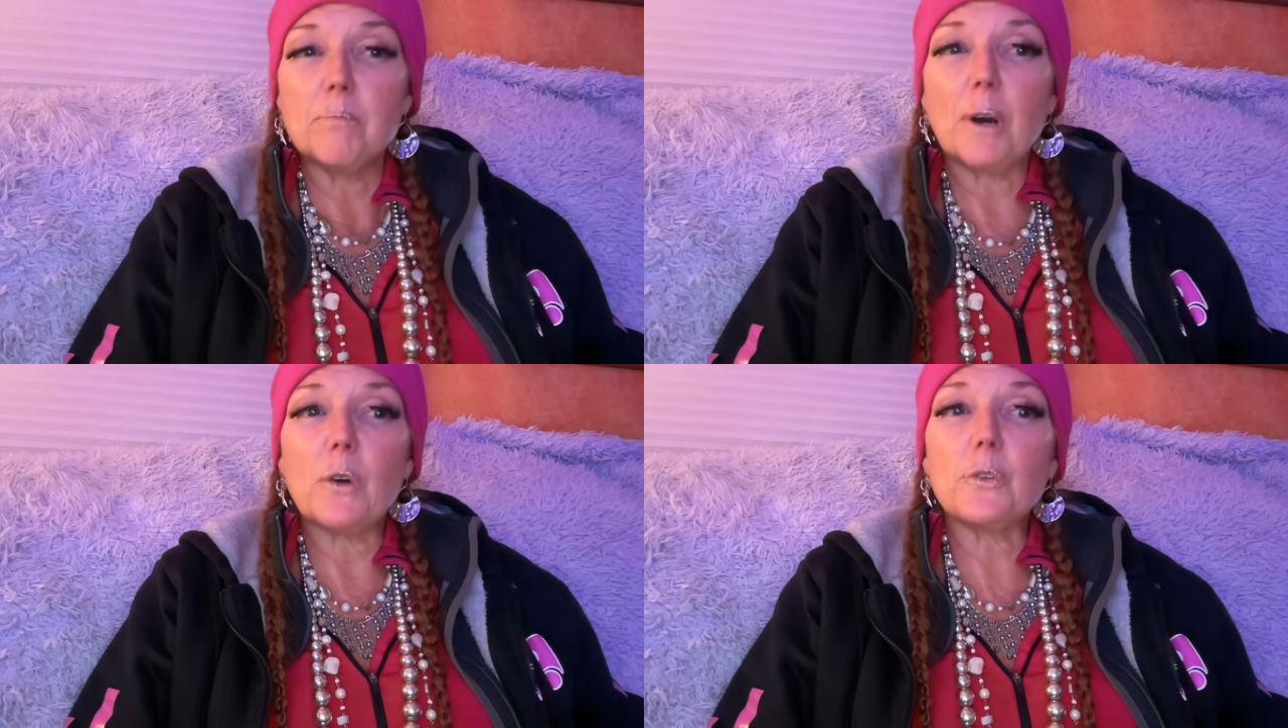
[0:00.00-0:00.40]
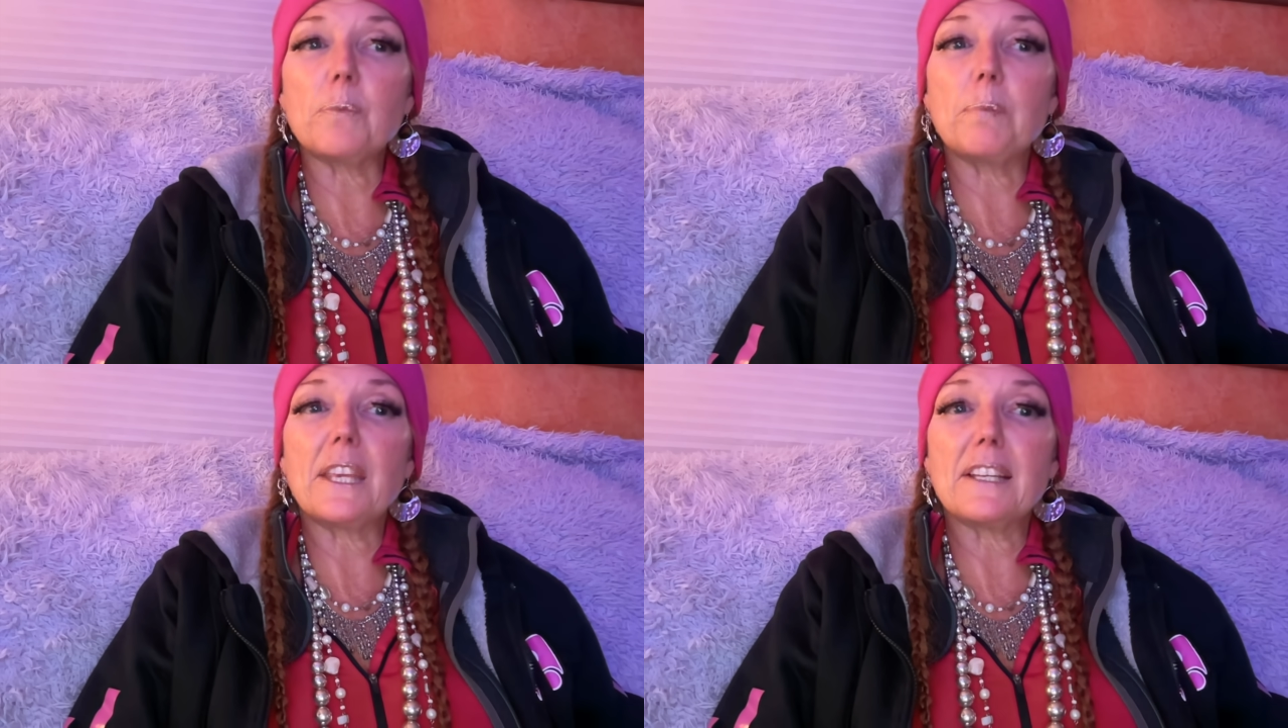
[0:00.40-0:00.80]

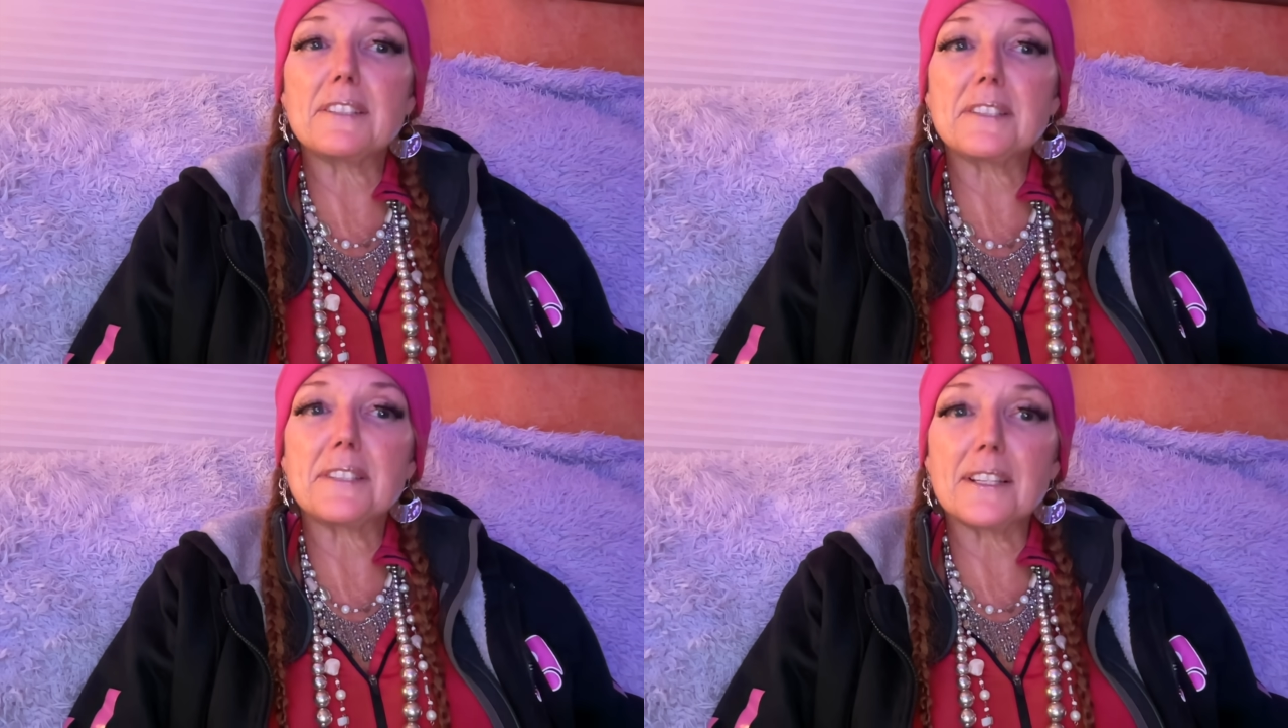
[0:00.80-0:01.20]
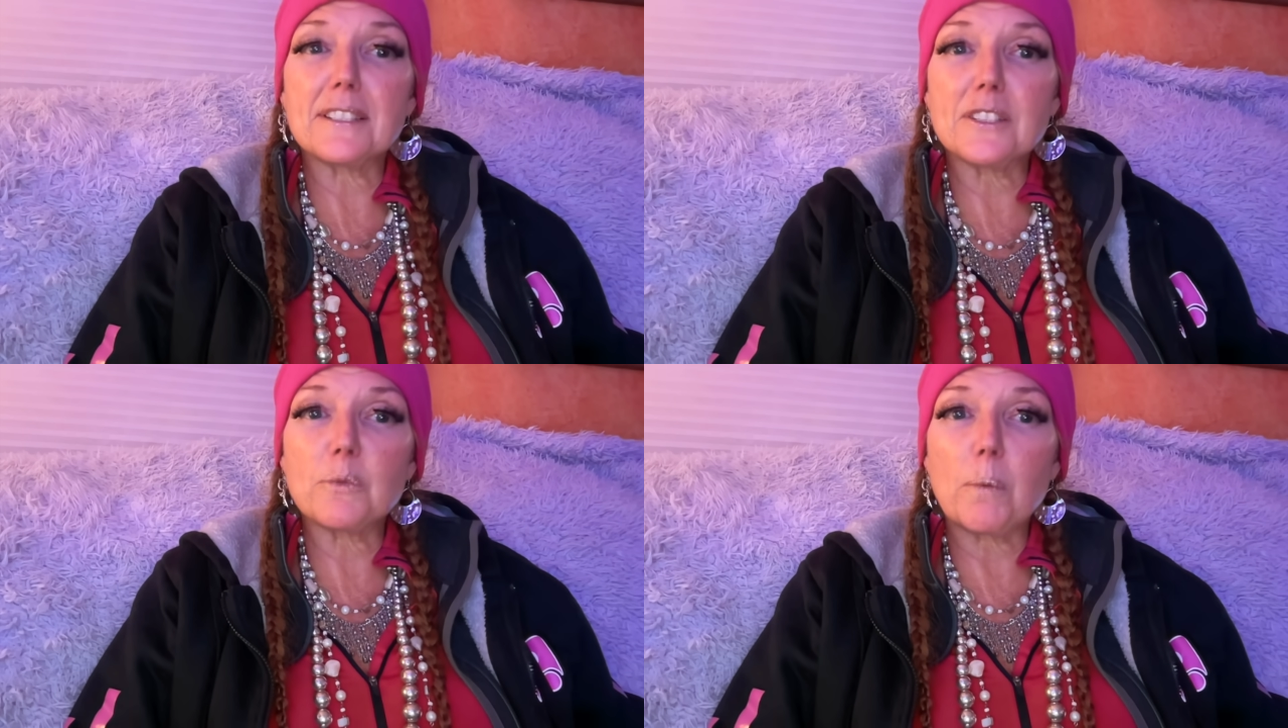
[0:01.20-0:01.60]
both because the
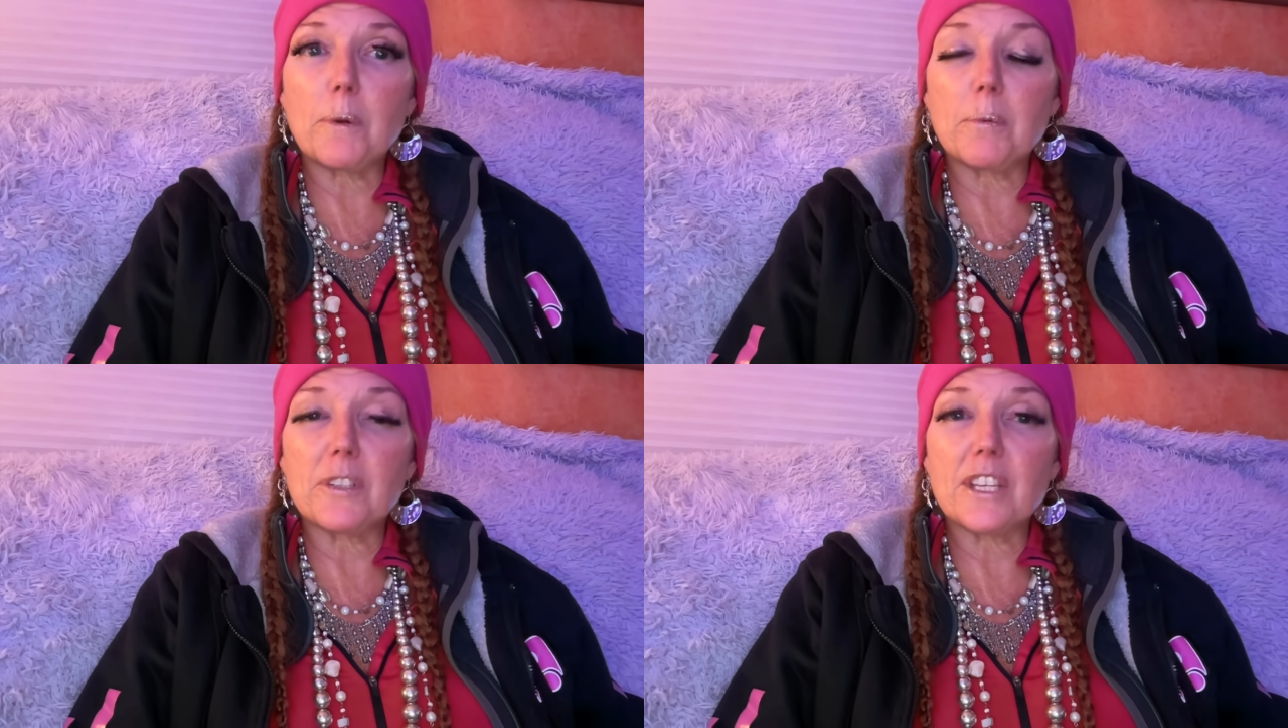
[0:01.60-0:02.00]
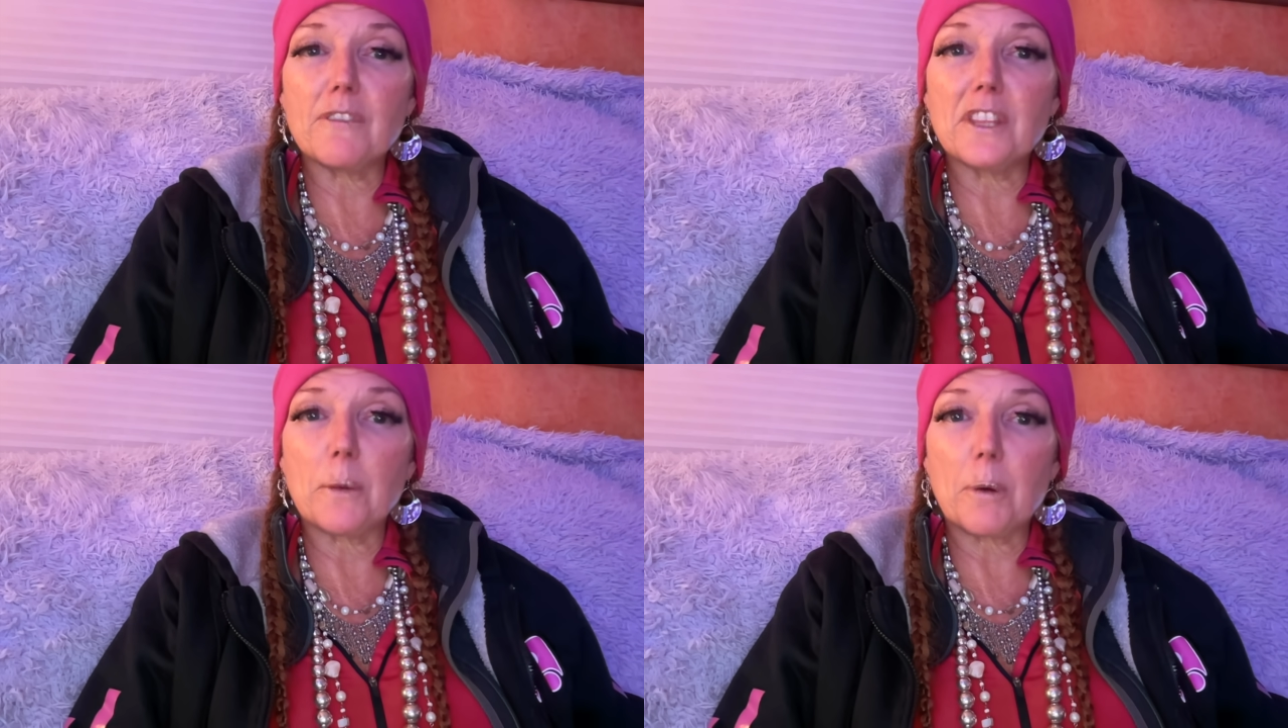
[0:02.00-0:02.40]
citizens will be
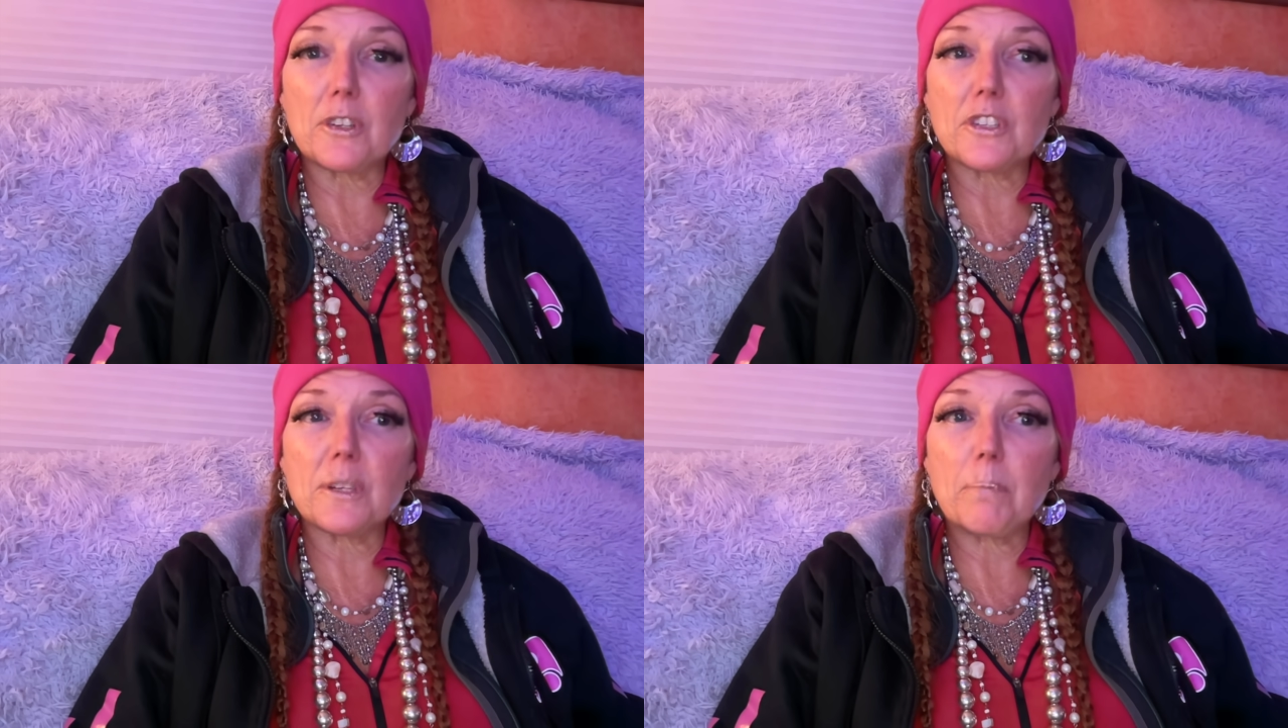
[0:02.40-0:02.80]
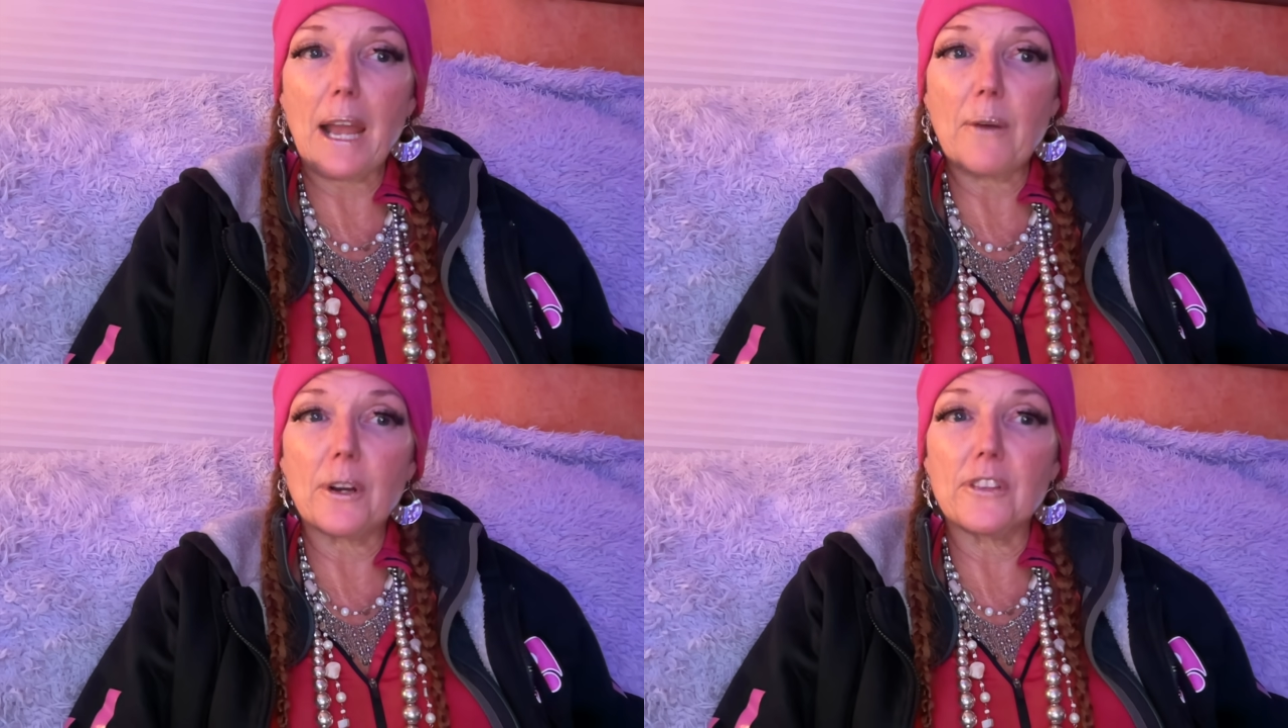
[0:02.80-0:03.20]
receiving their purchasing power